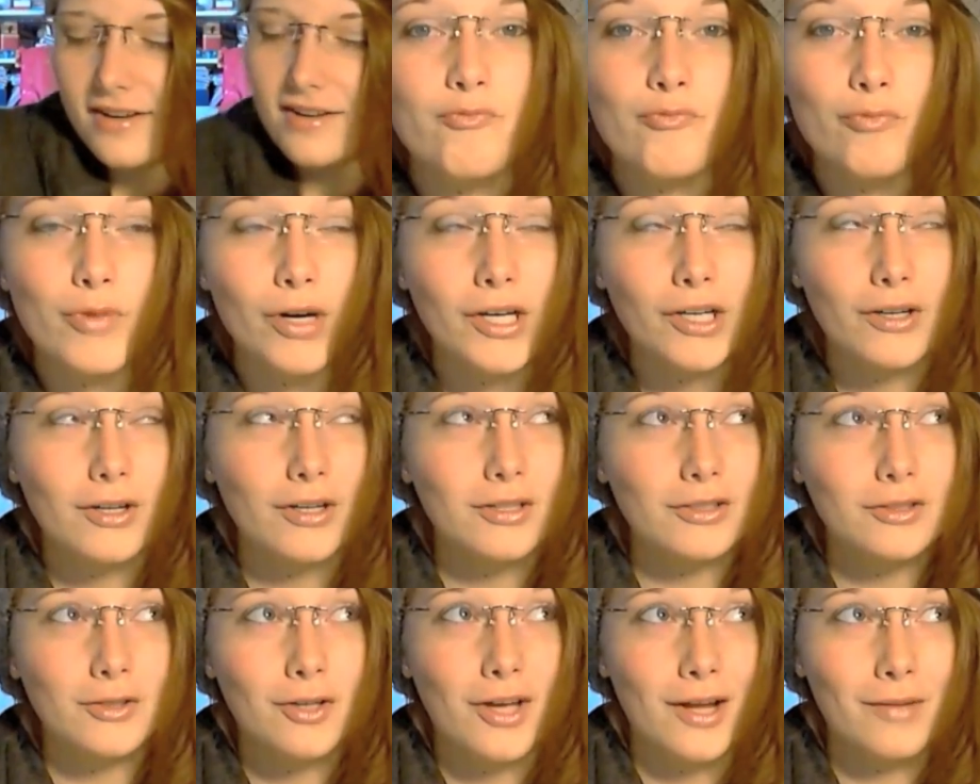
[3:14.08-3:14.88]

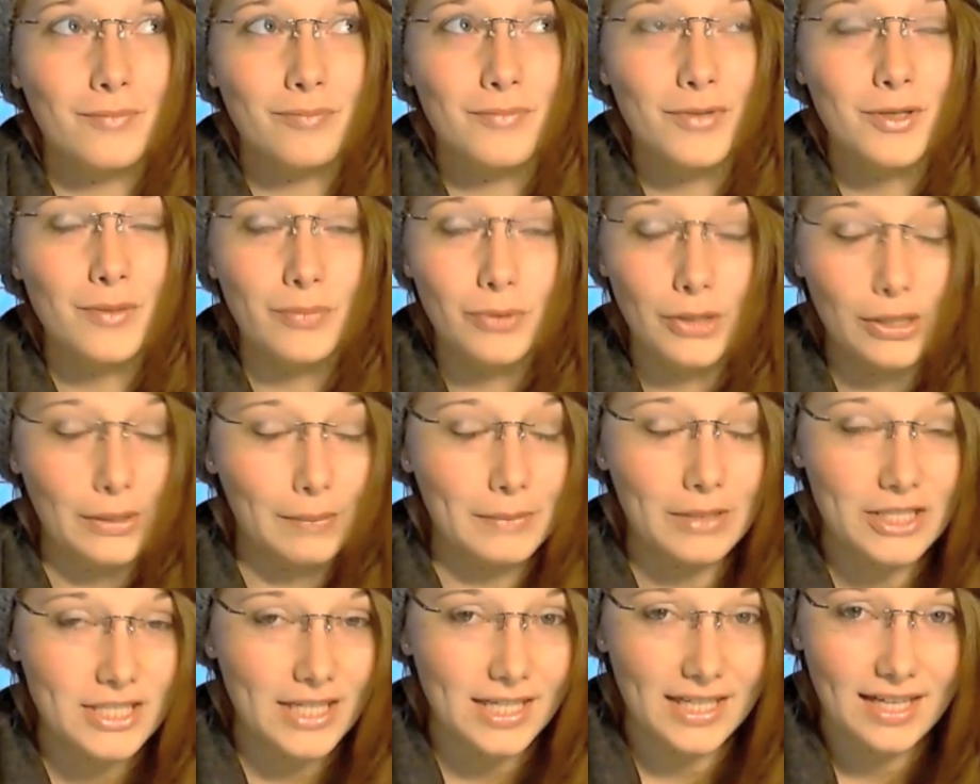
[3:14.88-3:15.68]
Particles can be pretty
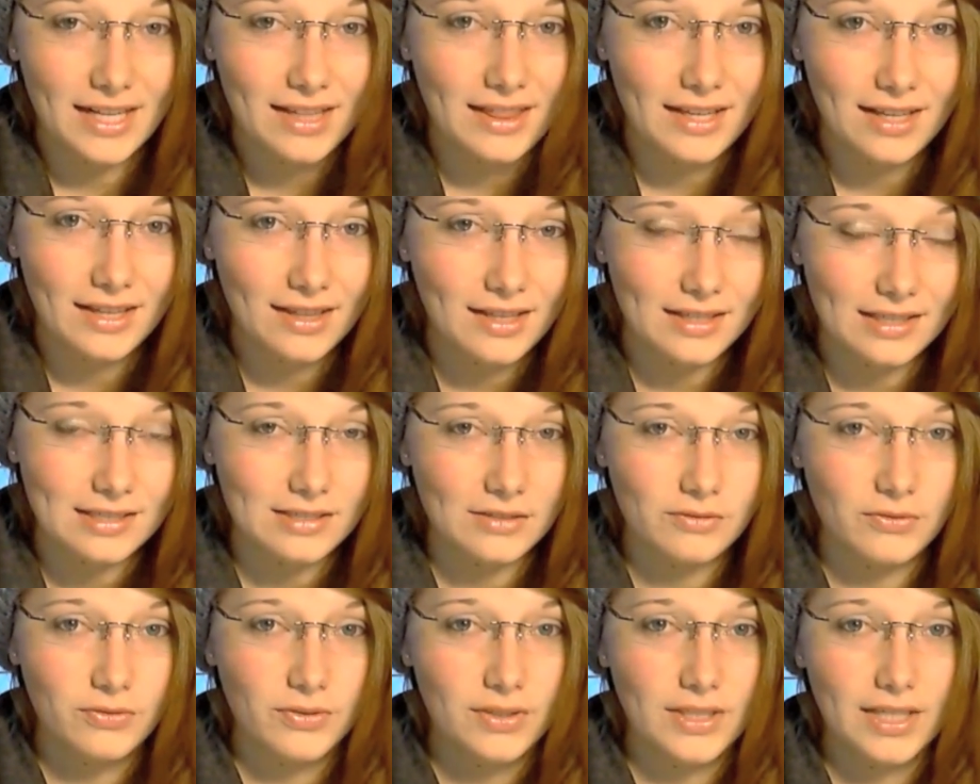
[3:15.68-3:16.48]
much anything that
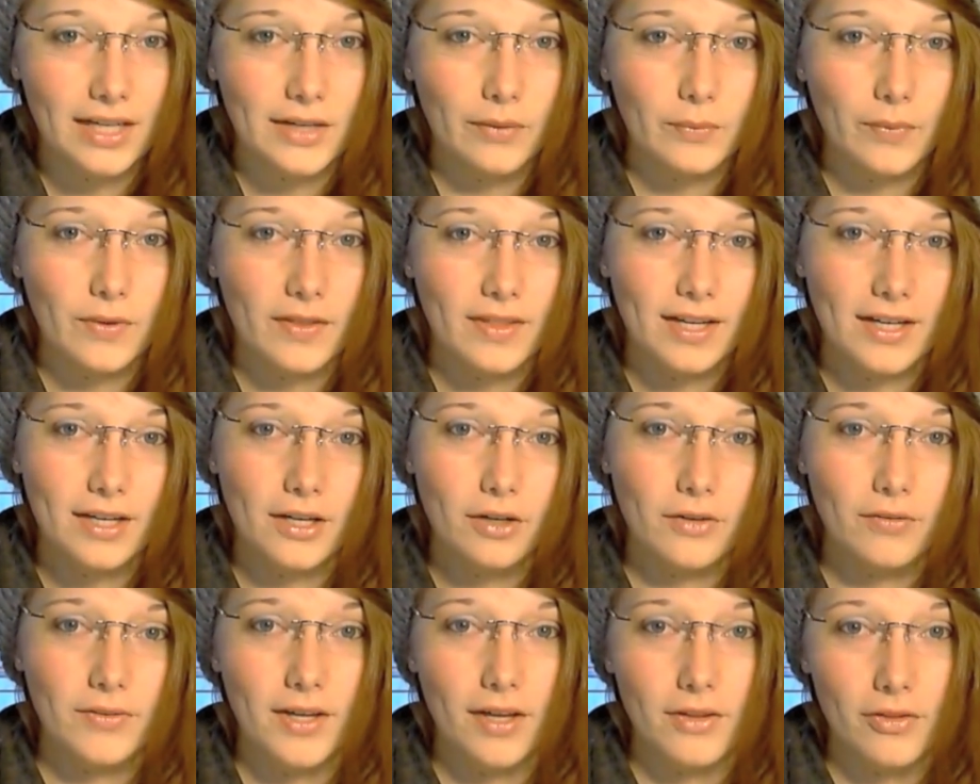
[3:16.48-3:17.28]
doesn't fit in with any
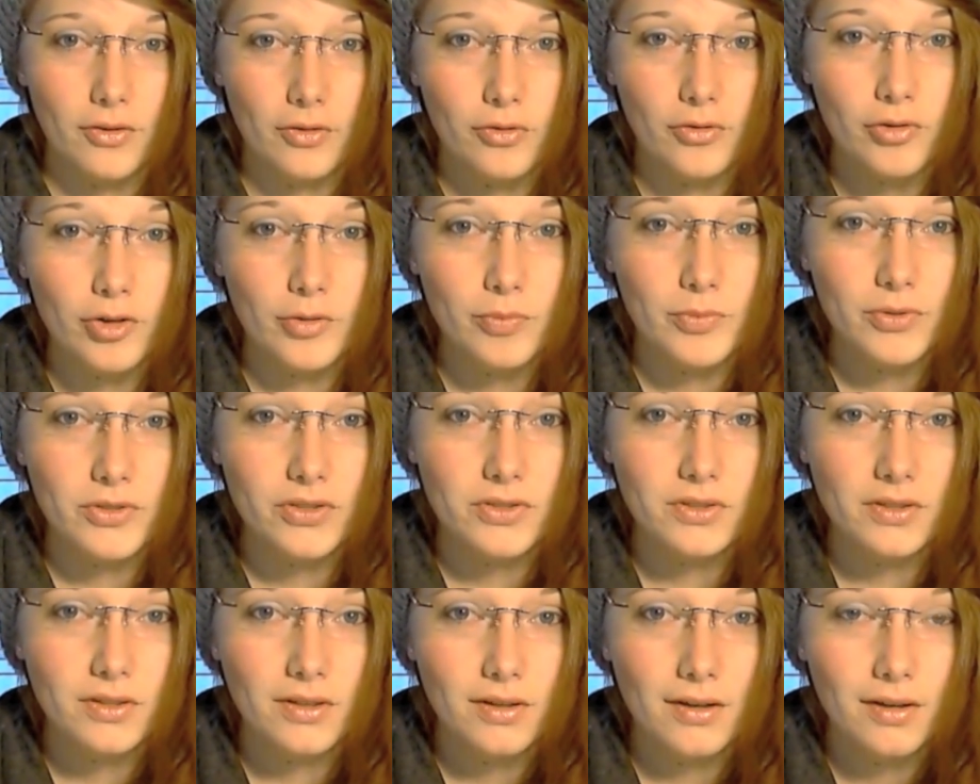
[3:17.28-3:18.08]
of the other
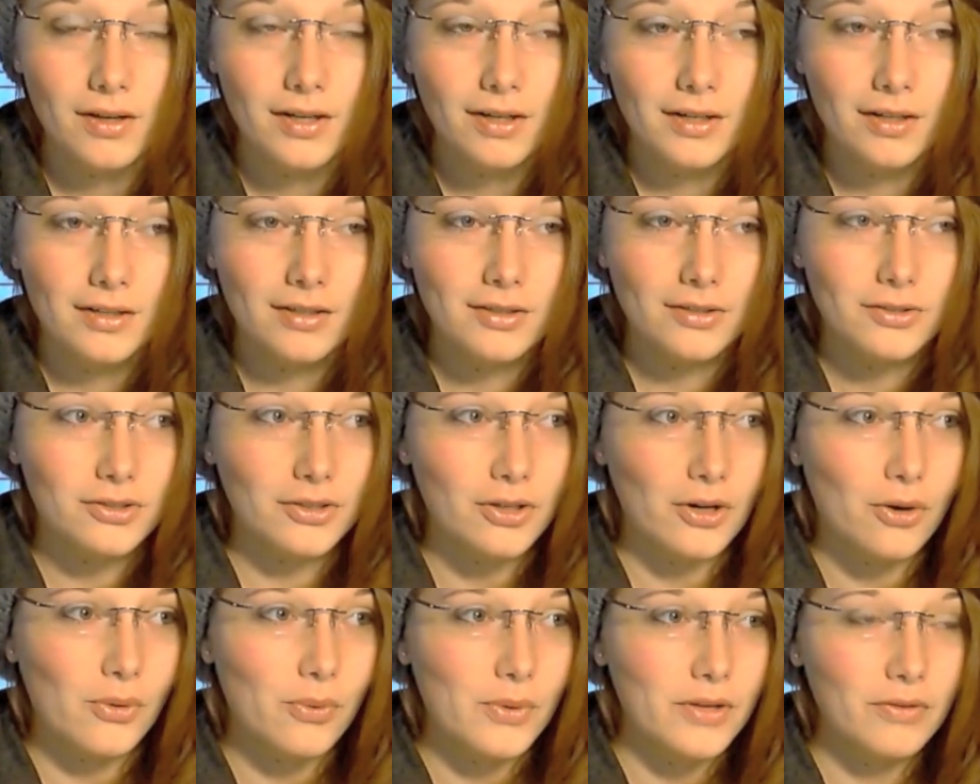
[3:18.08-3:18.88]
groups.
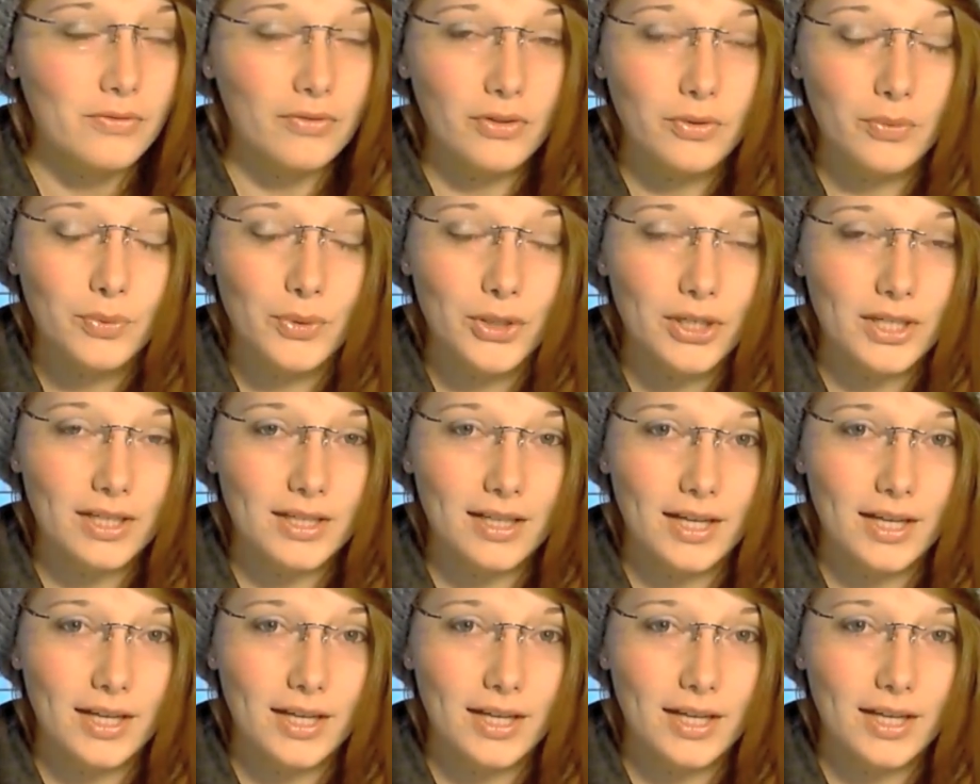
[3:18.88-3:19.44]
So even a word